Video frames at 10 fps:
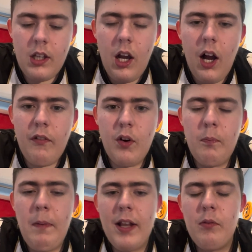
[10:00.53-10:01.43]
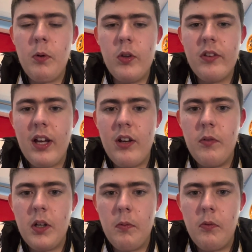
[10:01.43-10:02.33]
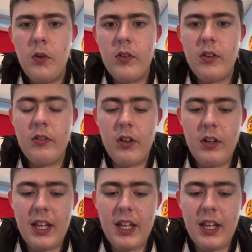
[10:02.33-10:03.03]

I thought Ben Woods had another good performance, and so did